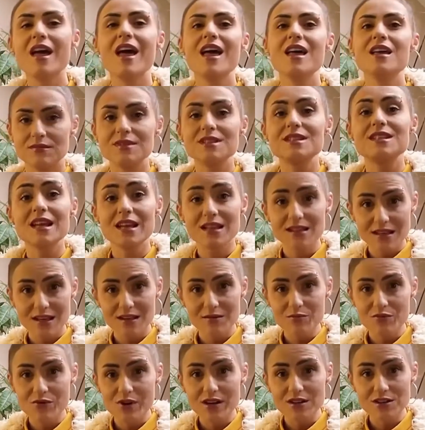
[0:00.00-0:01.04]

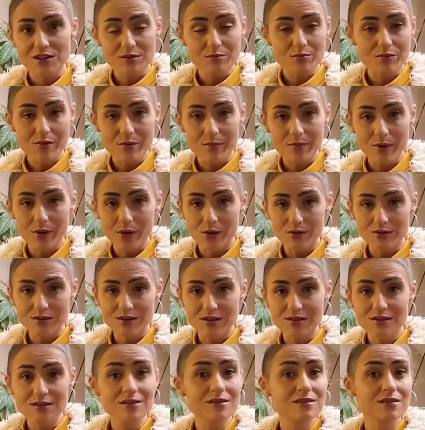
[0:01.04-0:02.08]
sending project
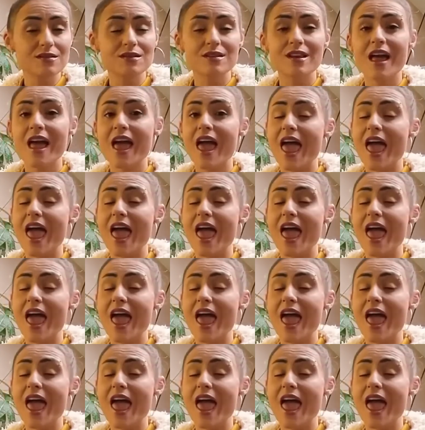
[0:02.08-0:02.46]
proposals,